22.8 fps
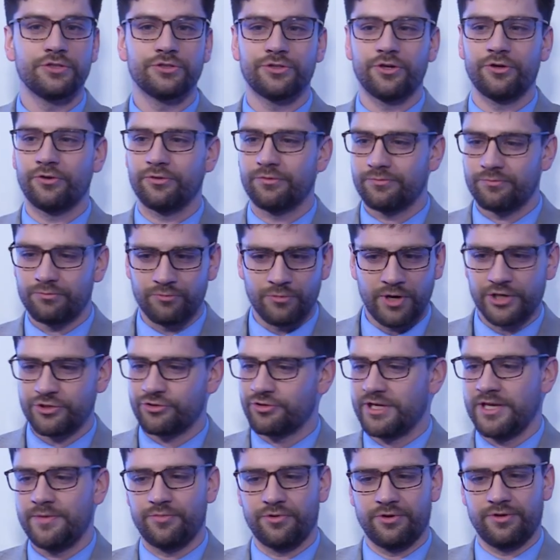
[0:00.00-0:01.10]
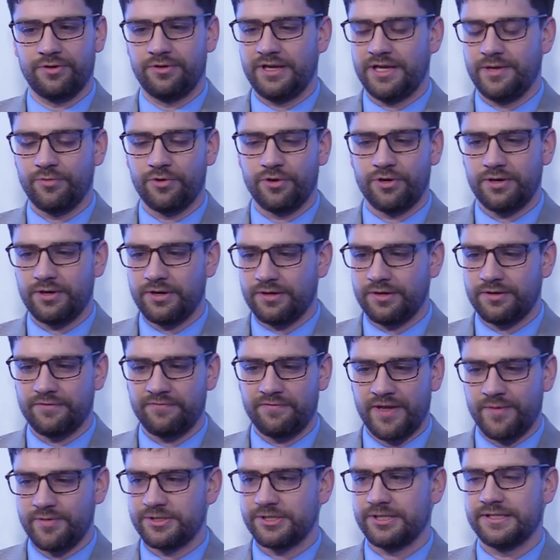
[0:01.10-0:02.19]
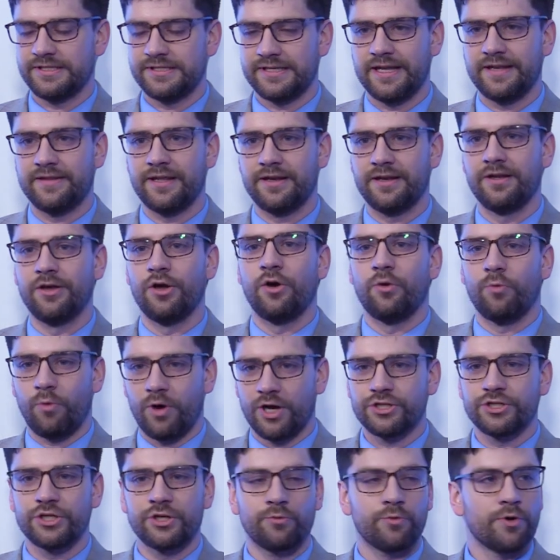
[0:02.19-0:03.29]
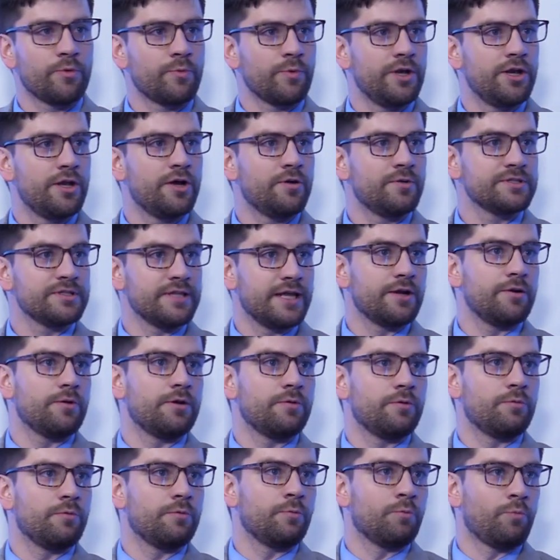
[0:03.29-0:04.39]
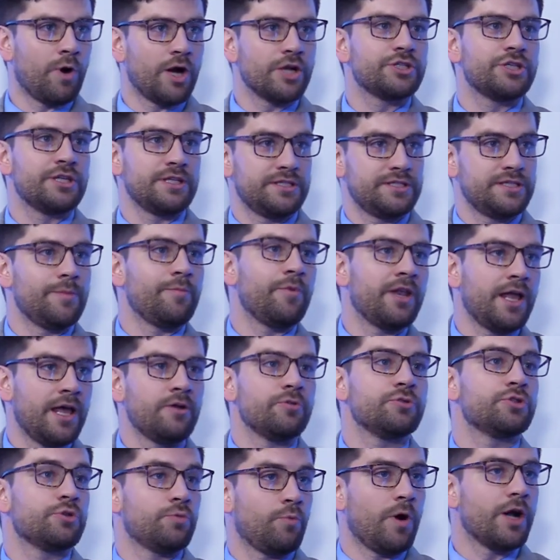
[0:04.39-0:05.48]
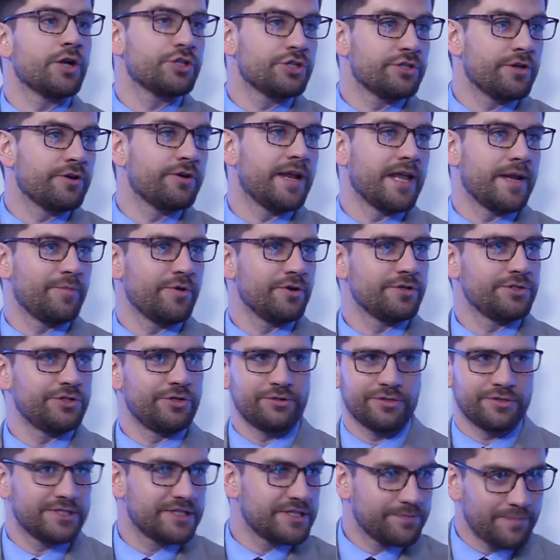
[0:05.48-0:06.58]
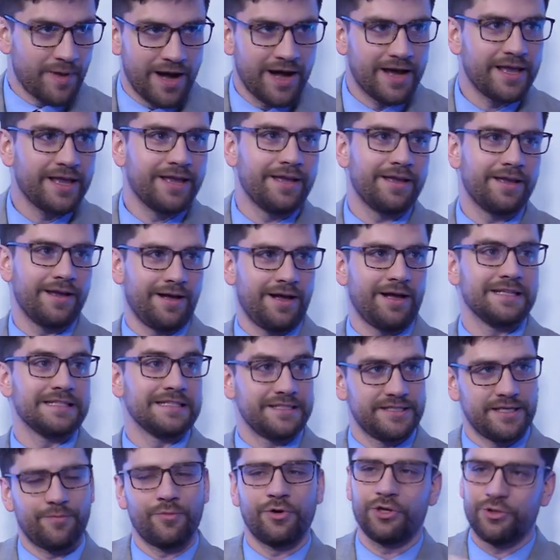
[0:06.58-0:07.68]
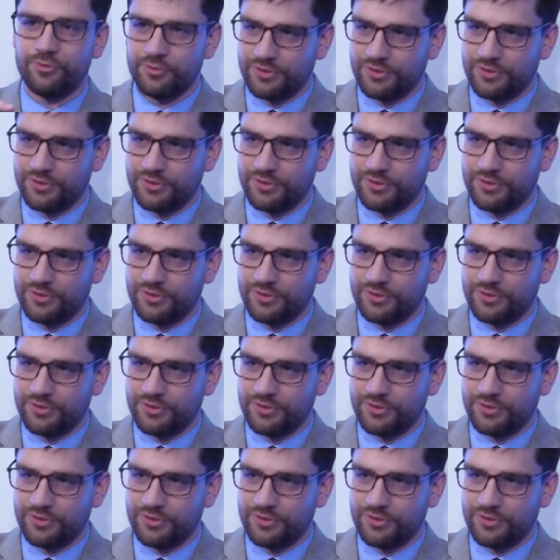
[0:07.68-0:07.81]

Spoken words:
So Roger Ebert famously said that watching Rear Window is like watching someone else watch their neighbors. You're spying on someone